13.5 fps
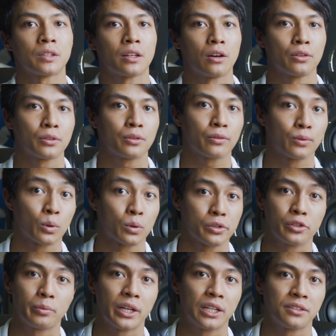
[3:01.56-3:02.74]
the other 4
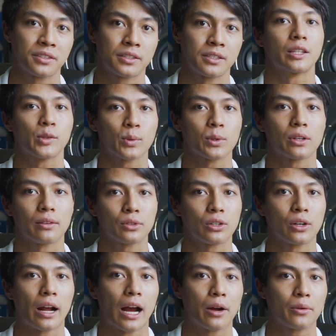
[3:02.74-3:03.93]
domains. This will cover
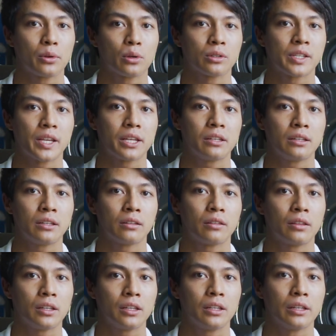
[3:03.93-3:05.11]
how you're taking
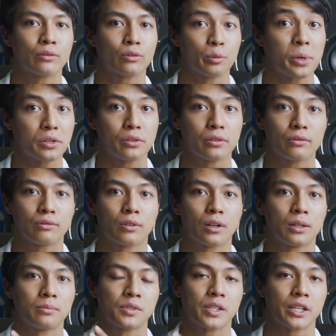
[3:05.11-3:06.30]
the information
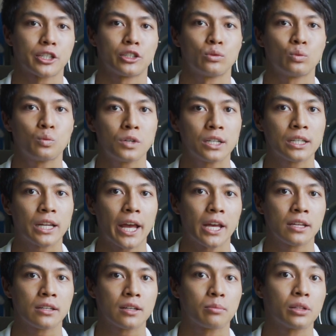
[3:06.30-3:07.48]
from section 1
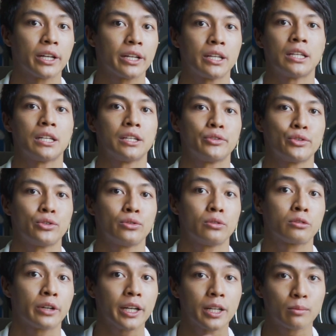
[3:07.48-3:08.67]
and applying it into
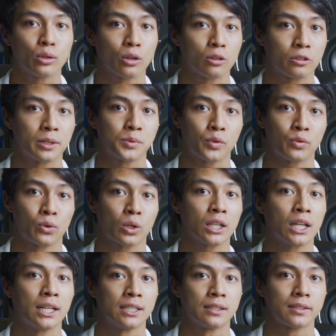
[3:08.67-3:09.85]
creating programs for
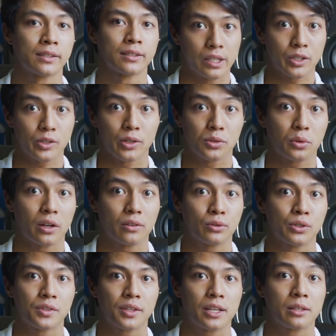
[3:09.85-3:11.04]
clients. This also
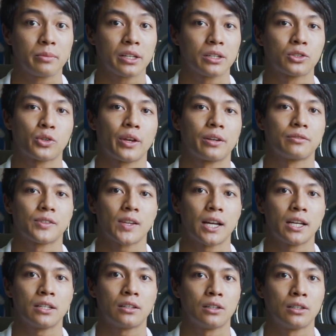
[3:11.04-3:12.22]
covers the administrative
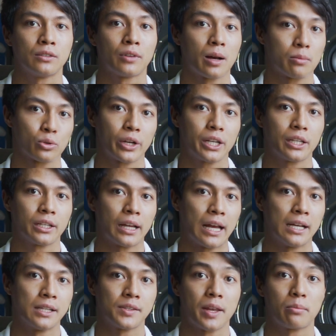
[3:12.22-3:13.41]
side of operating
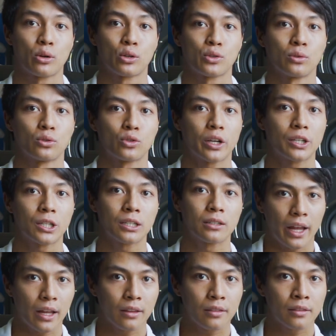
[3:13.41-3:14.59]
as a personal trainer,
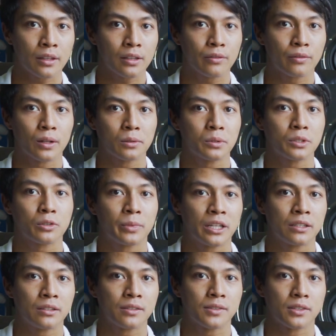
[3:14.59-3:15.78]
and the following
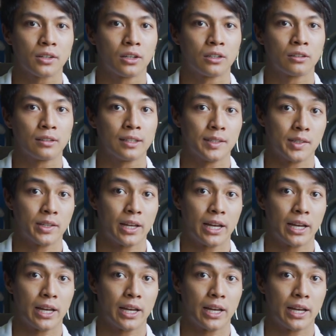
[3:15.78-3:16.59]
domains are listed